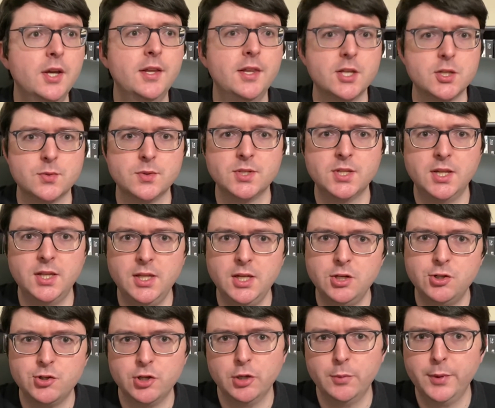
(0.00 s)
This was in than the
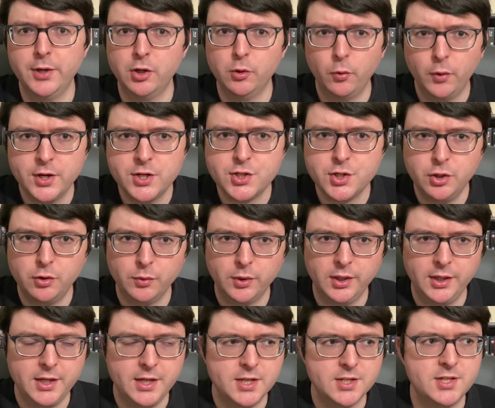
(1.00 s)
German original
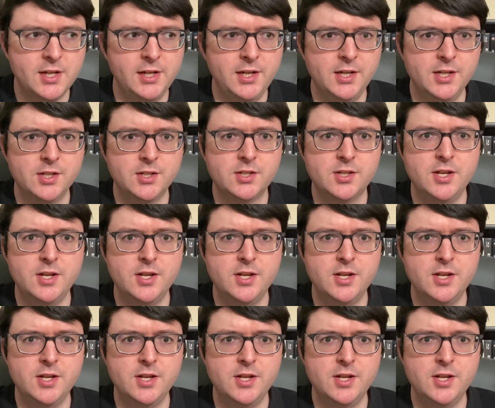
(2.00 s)
release and is